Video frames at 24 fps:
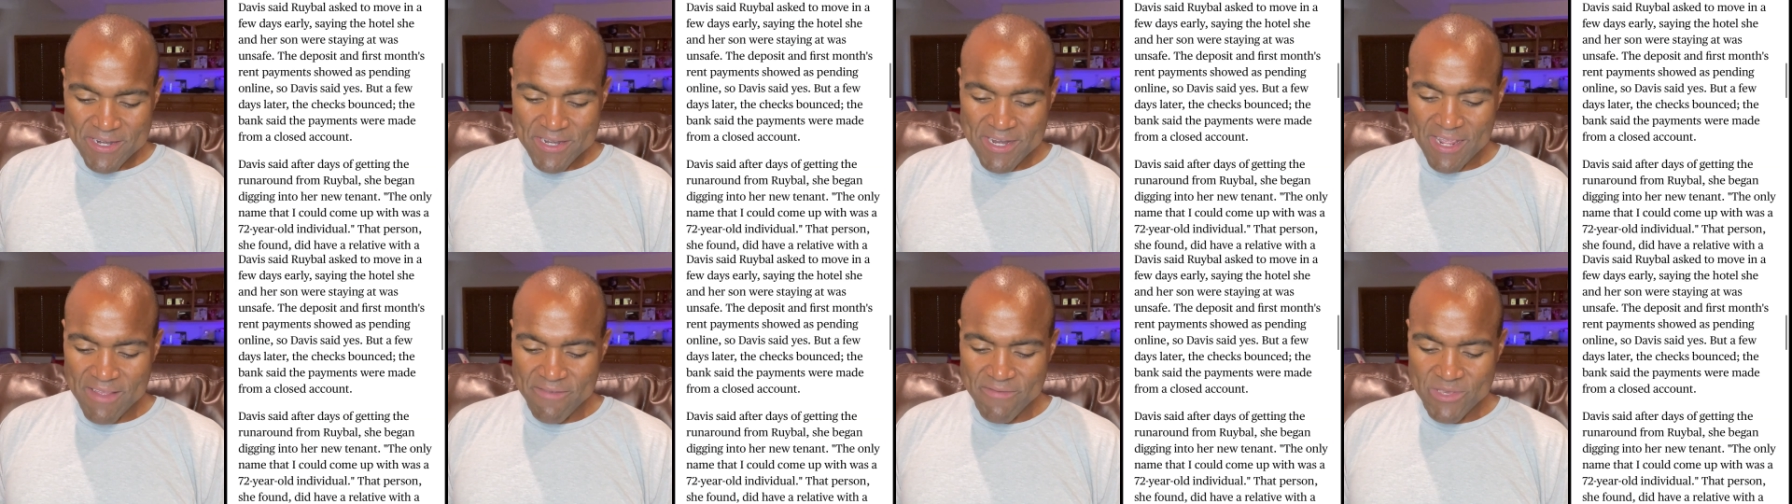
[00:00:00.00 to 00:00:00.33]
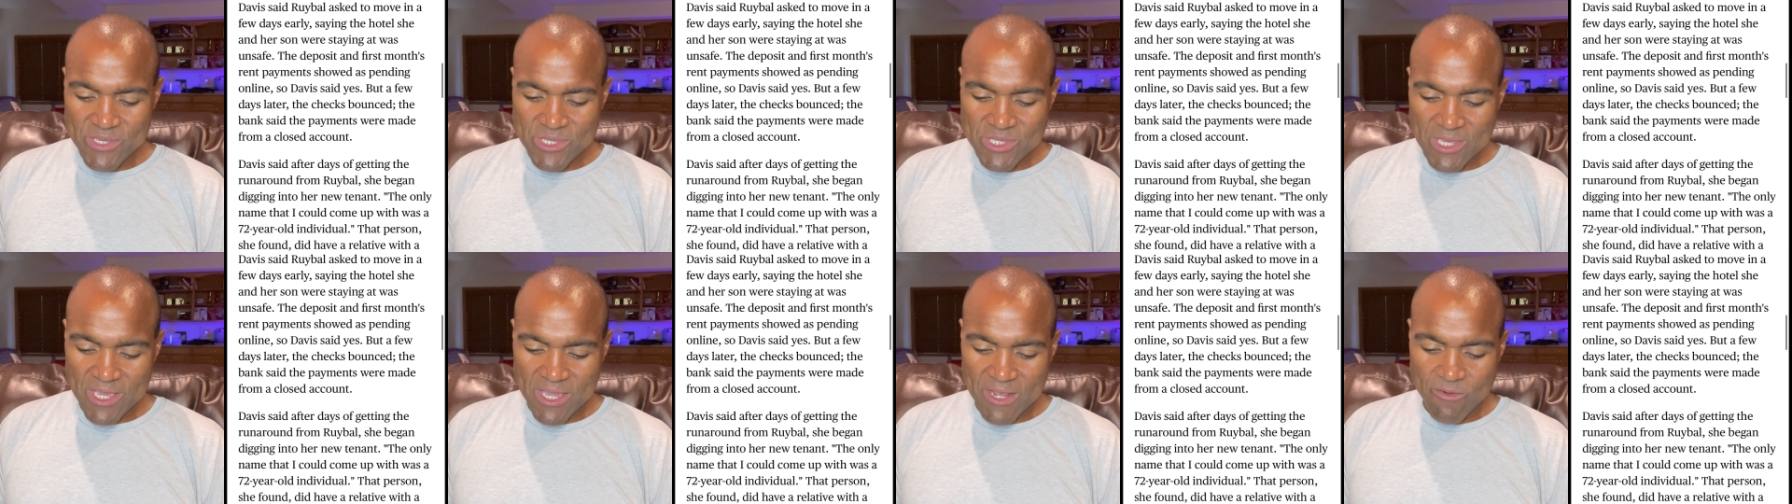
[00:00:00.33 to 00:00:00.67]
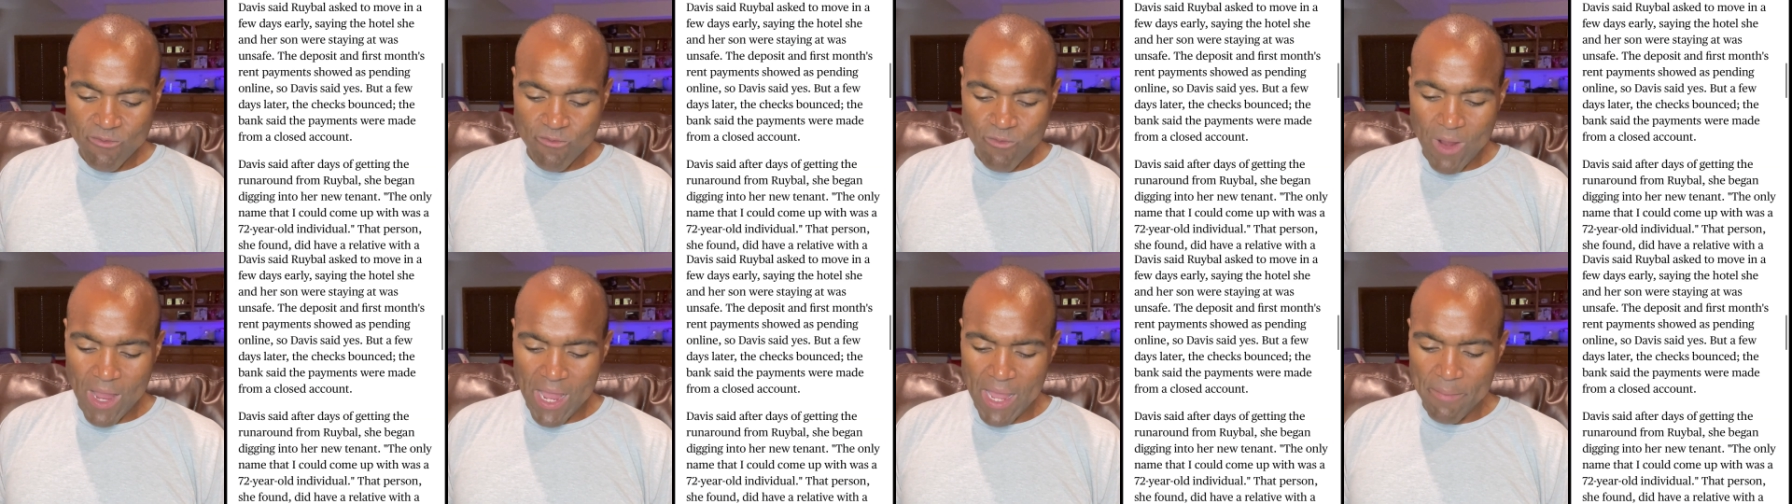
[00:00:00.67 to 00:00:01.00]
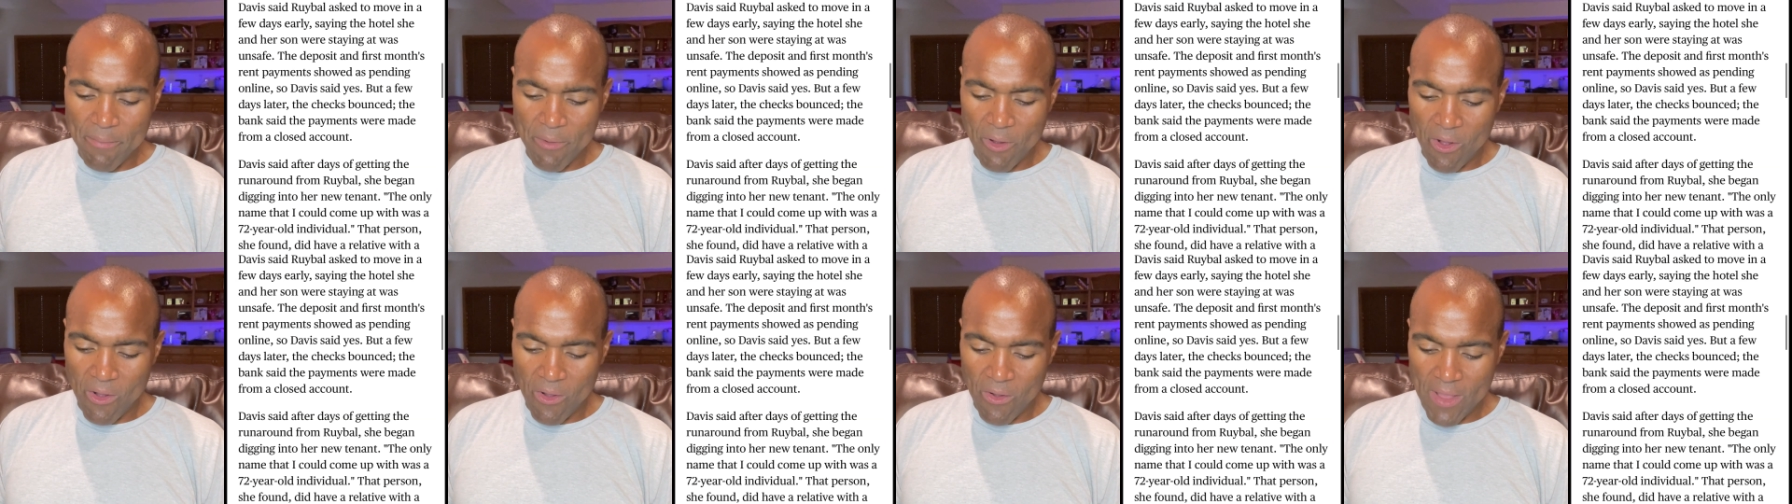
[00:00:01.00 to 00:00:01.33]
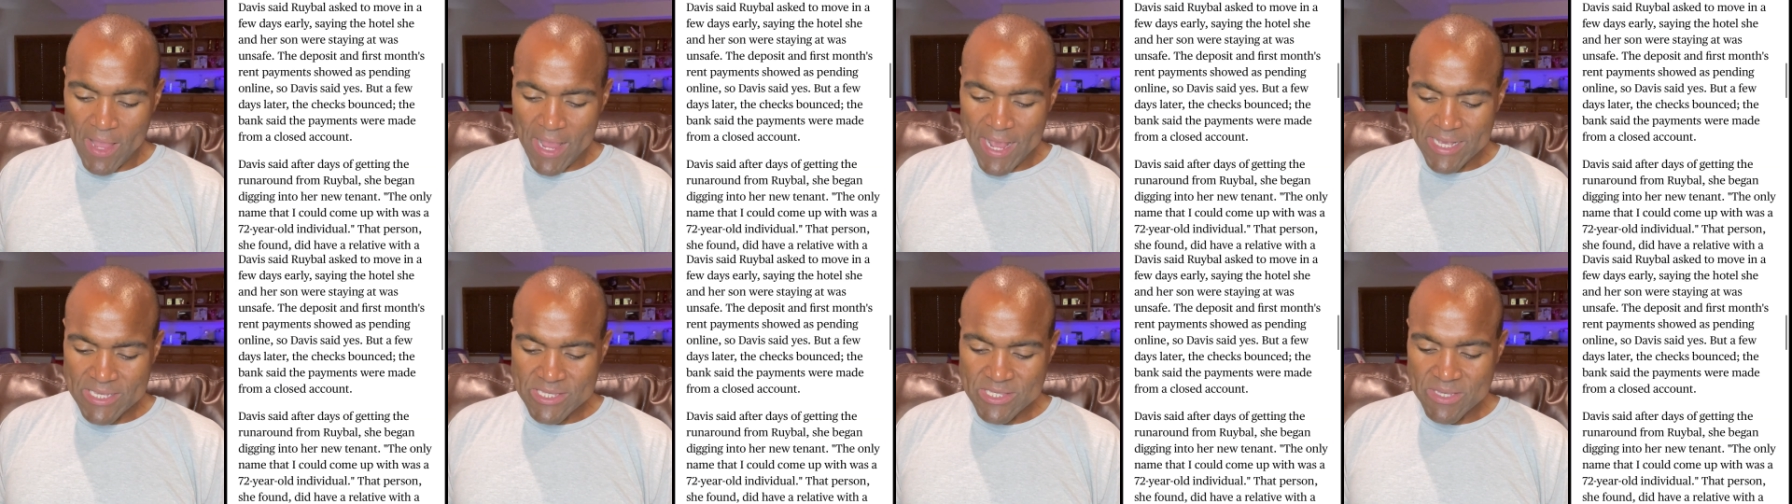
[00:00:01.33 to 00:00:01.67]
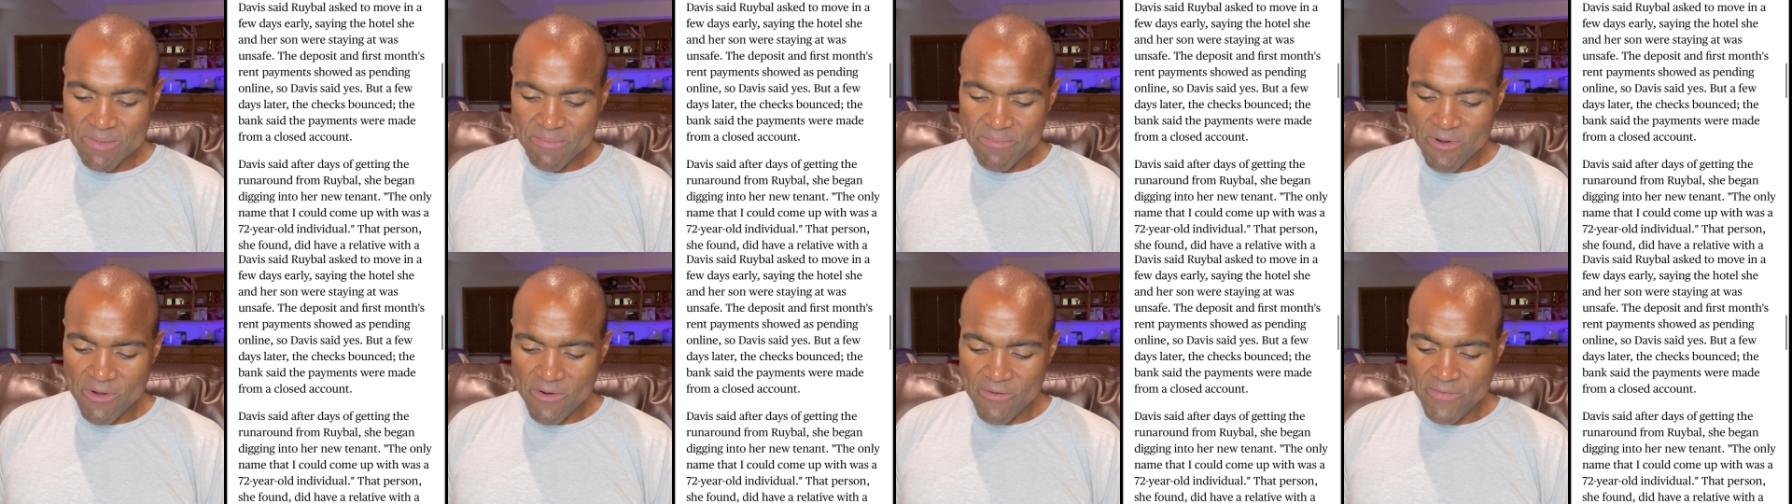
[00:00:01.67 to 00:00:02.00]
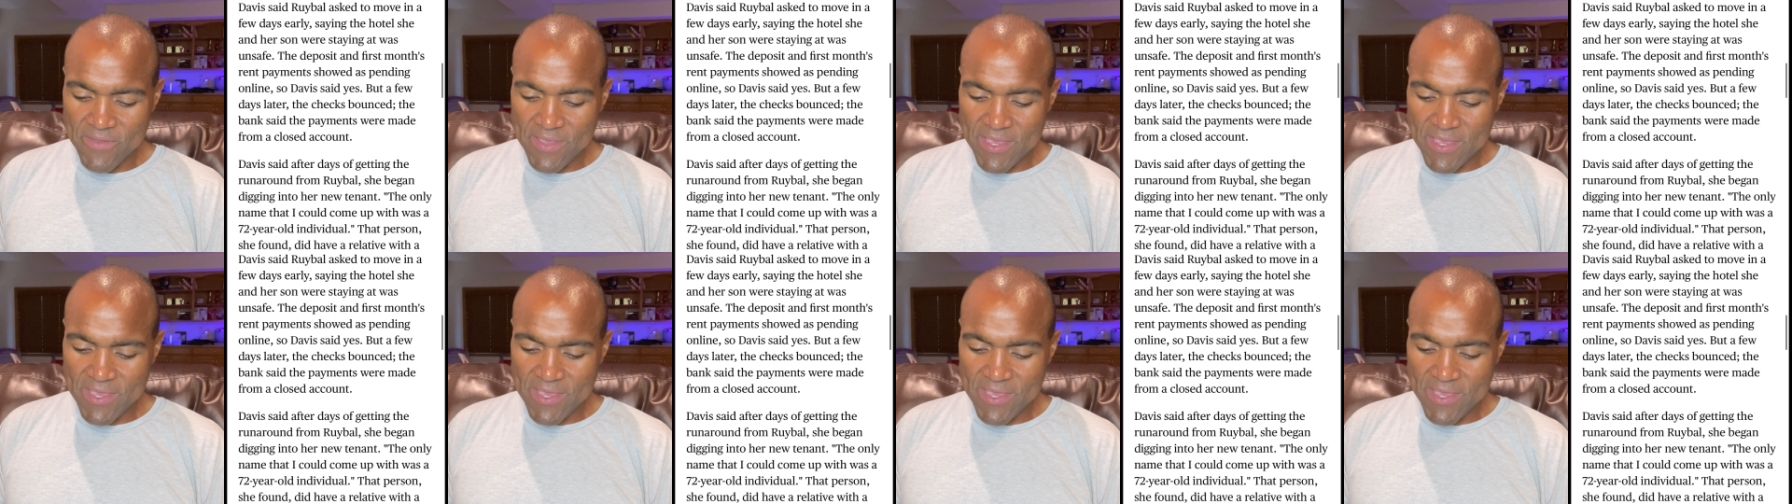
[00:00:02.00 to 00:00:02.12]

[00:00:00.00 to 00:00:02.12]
Davis said Rybal asked to move